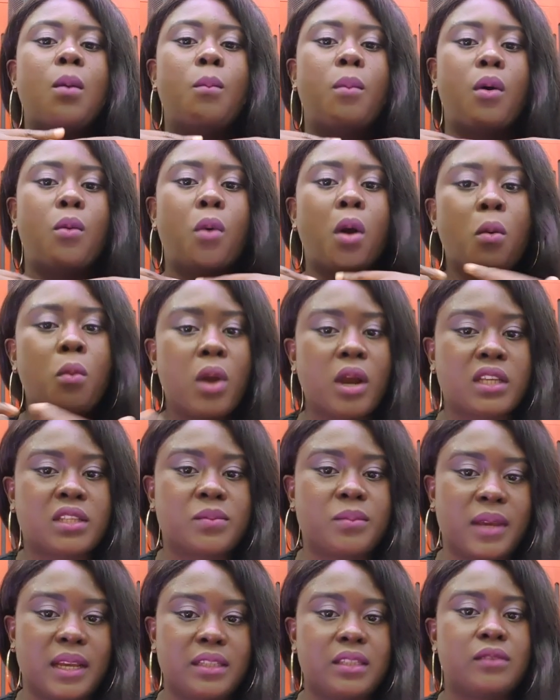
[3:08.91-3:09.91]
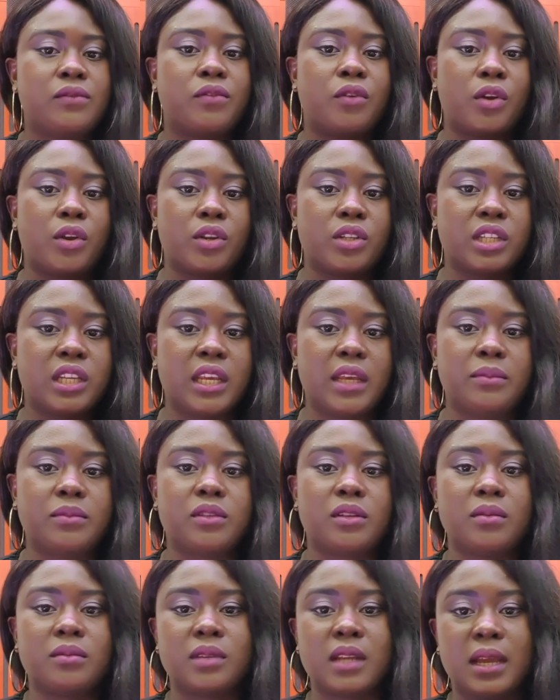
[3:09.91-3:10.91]
But what works best for your team
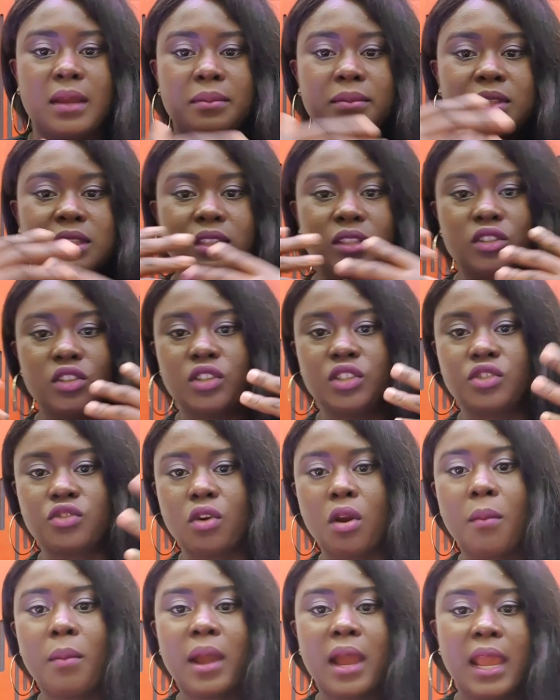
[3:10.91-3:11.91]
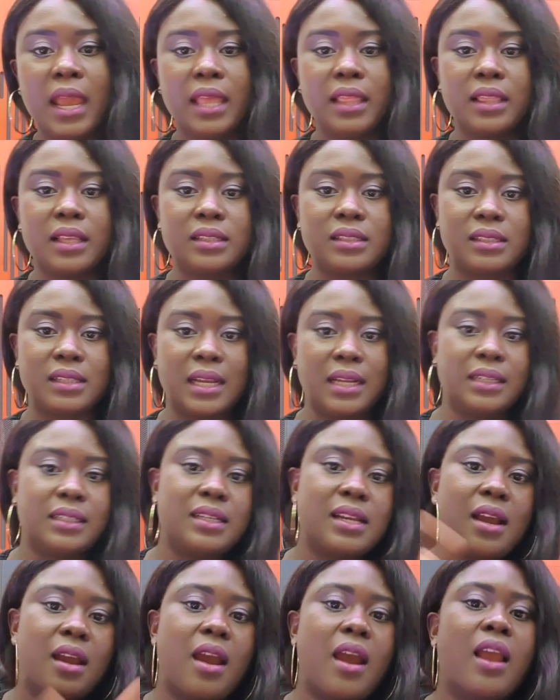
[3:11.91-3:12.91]
sometimes is your drummer in the
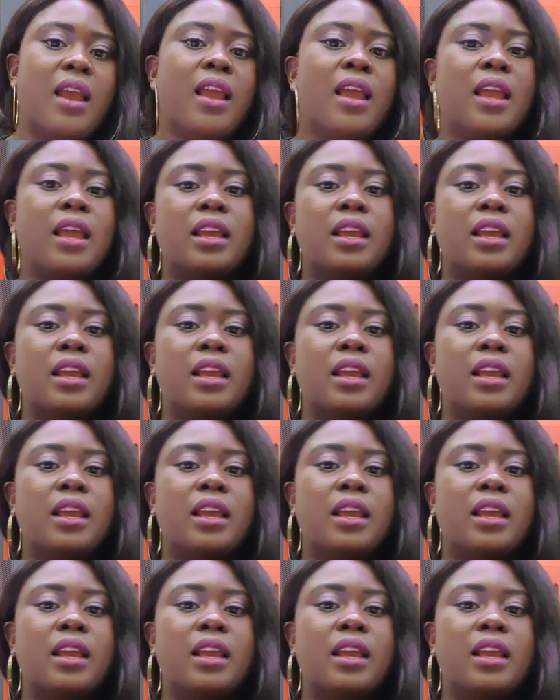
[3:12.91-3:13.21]
center,